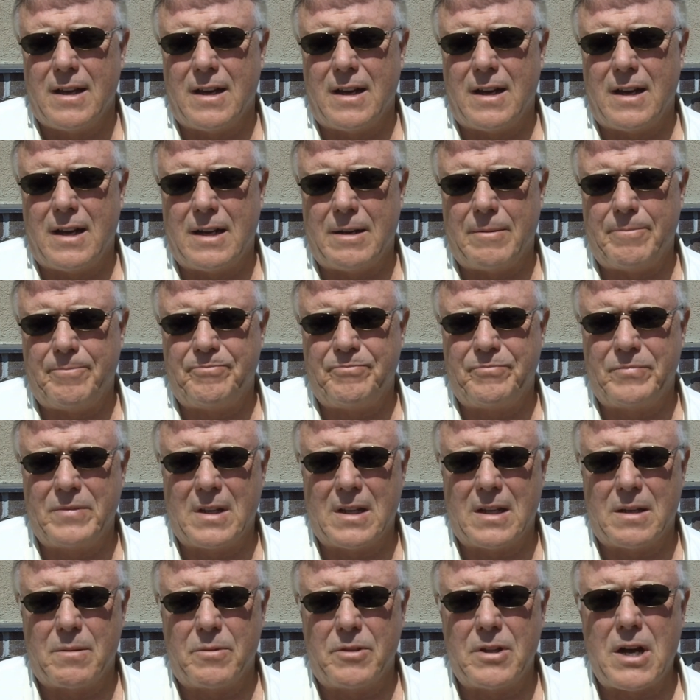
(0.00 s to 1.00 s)
um,
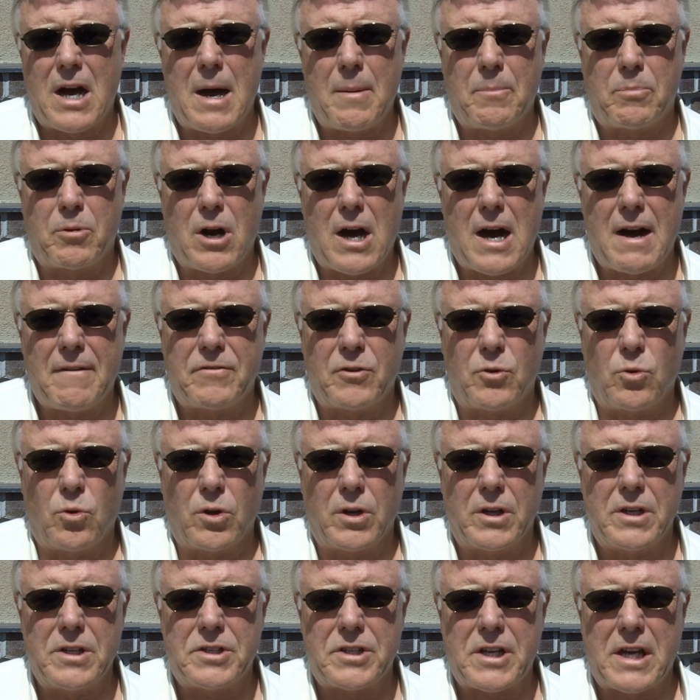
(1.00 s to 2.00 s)
nonprofit
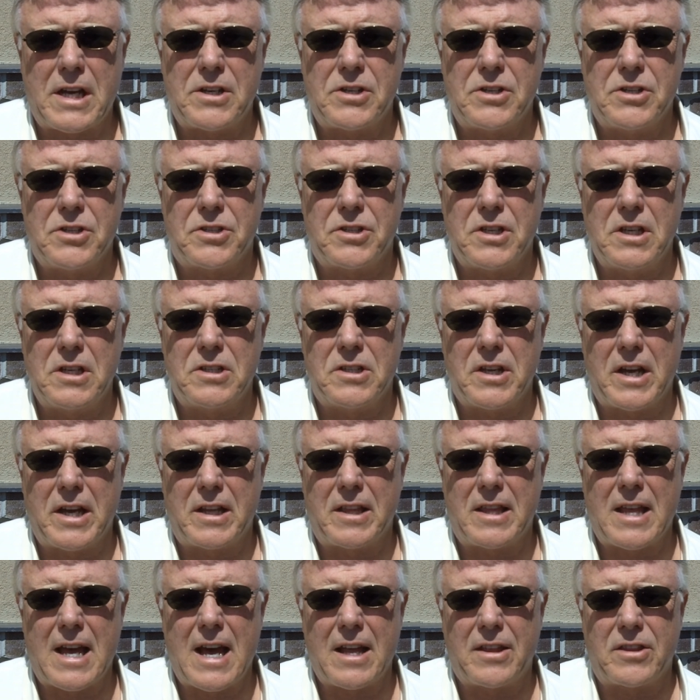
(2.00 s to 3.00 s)
organizations, things
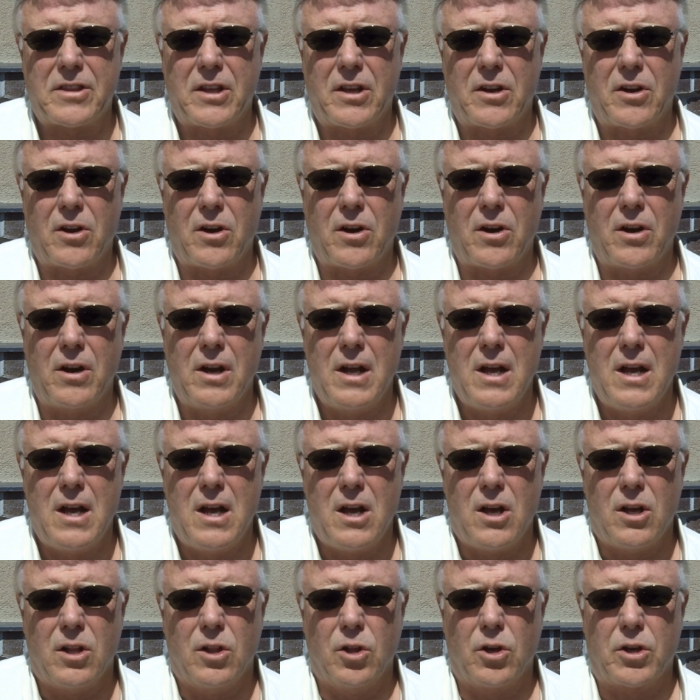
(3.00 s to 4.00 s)
like that, that are
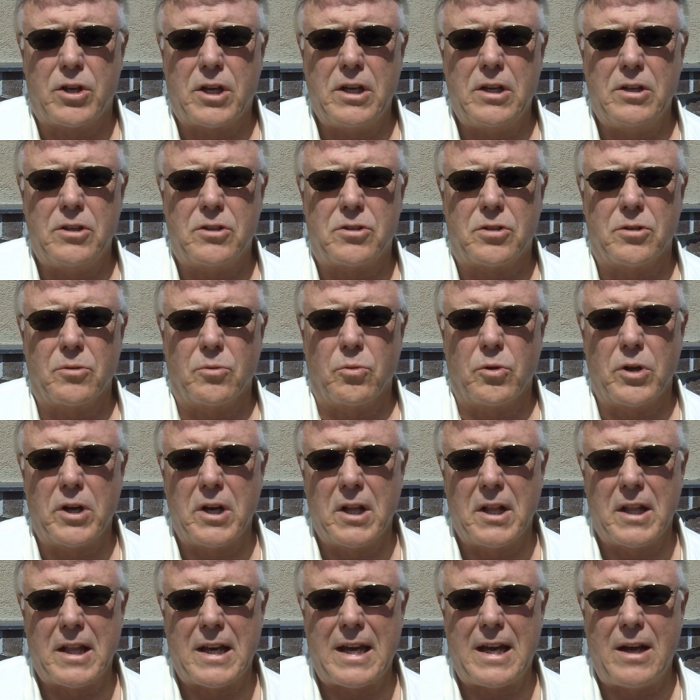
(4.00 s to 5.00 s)
looking to
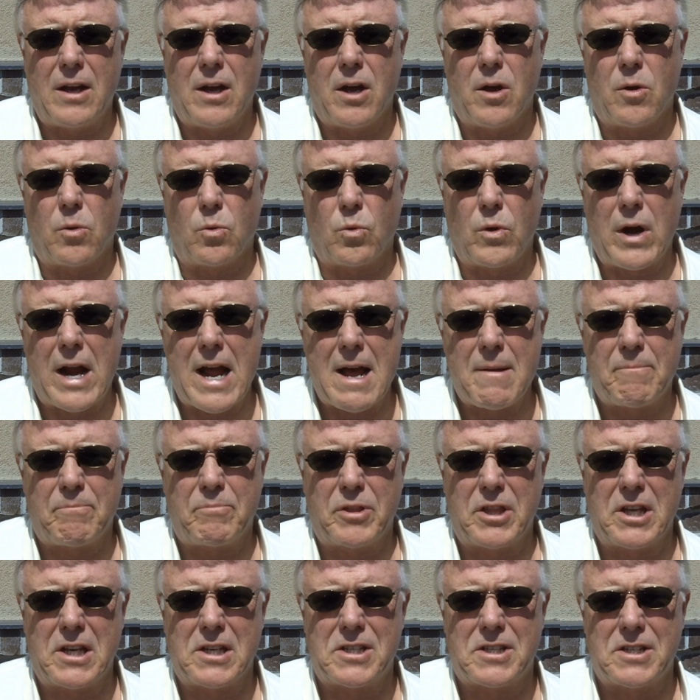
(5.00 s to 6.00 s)
really
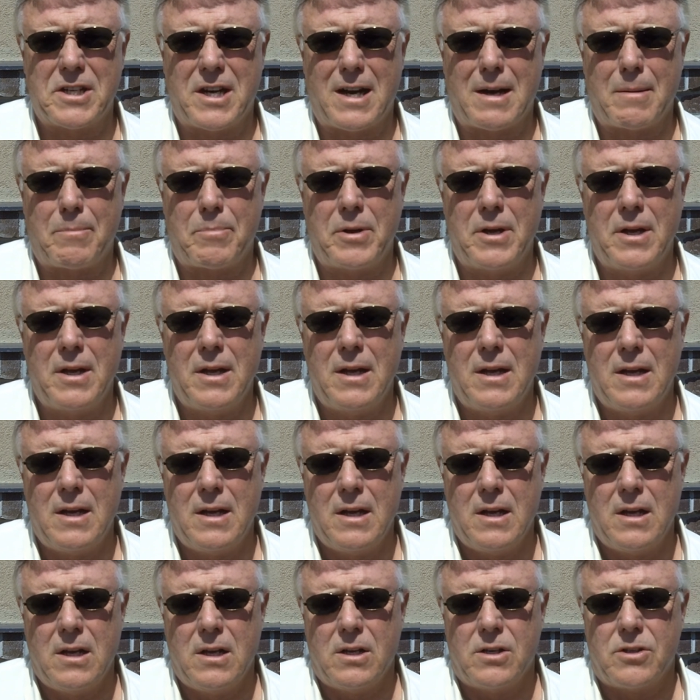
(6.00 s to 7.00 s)
ramp this up.
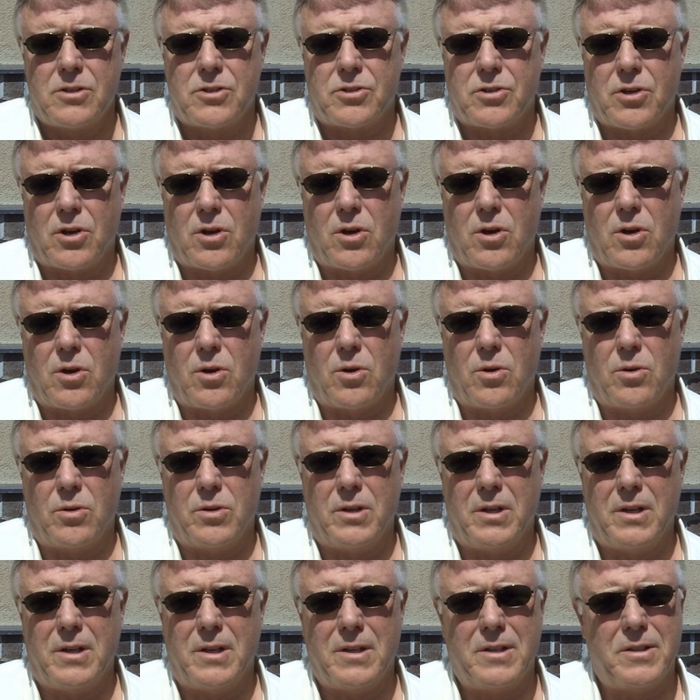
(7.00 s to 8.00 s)

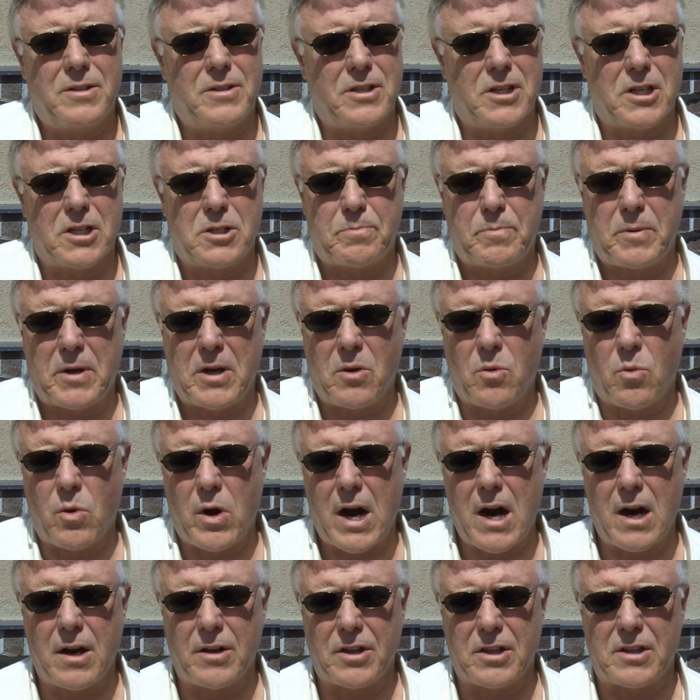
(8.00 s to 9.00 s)
So just be
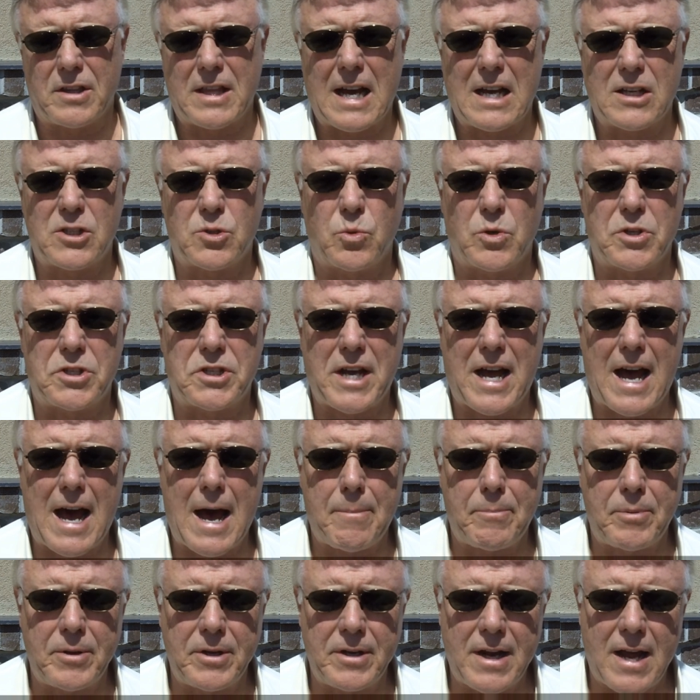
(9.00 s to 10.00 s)
aware that that's what's
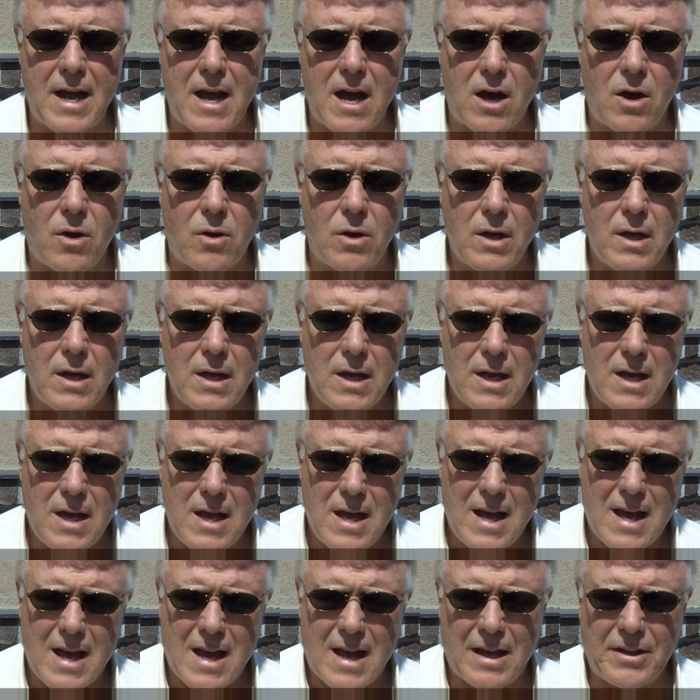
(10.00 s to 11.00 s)
happened now.
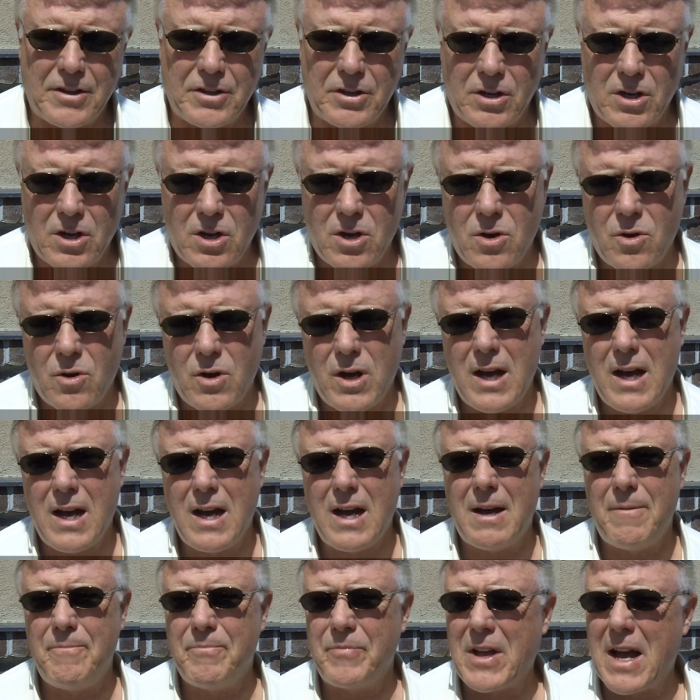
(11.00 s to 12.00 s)
And you know,
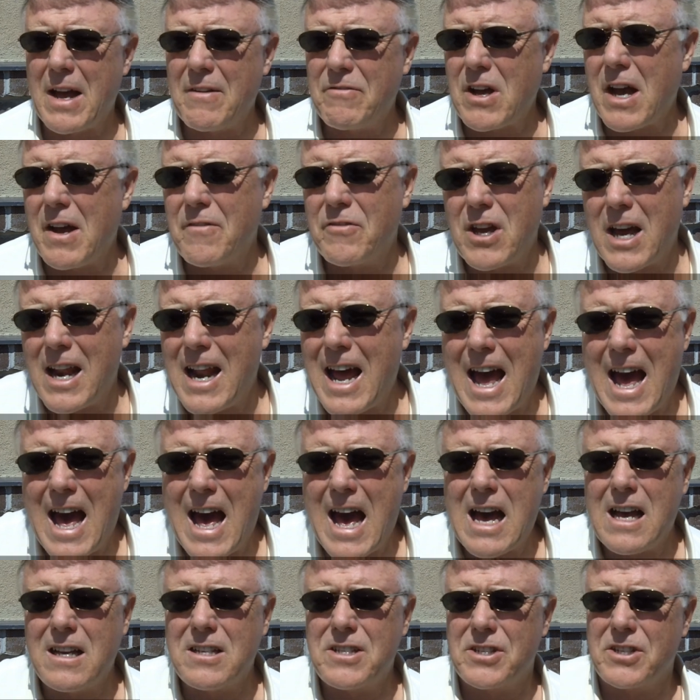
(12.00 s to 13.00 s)
I've, I've got to
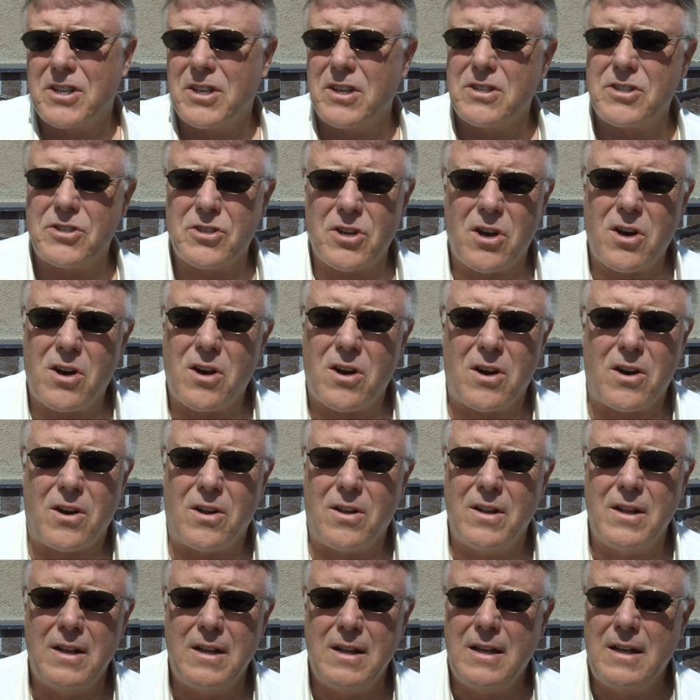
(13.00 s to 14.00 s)
ask us
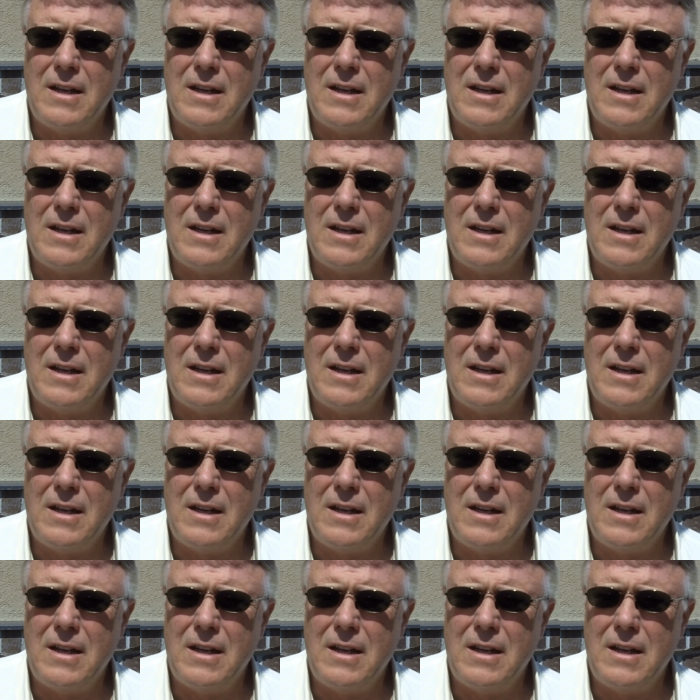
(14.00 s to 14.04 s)
all,